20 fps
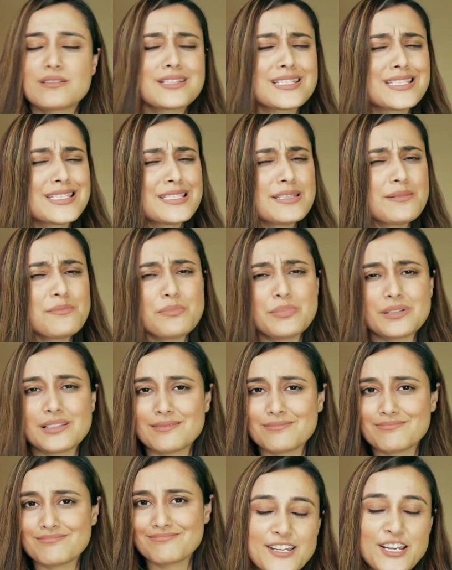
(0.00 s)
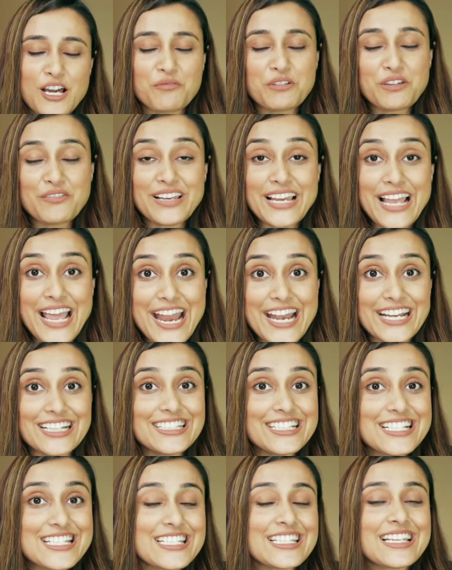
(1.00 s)
Simple. Now we will end
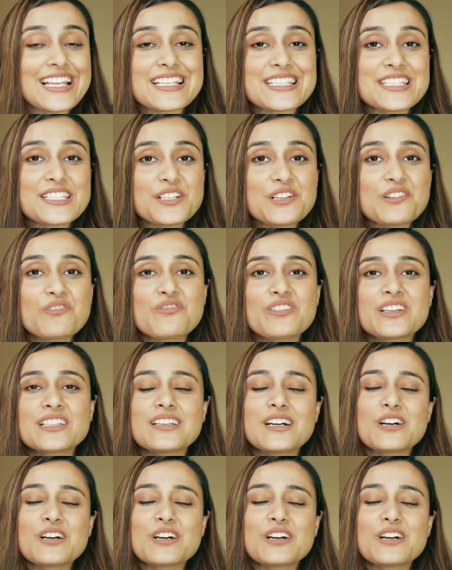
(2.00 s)
this lesson with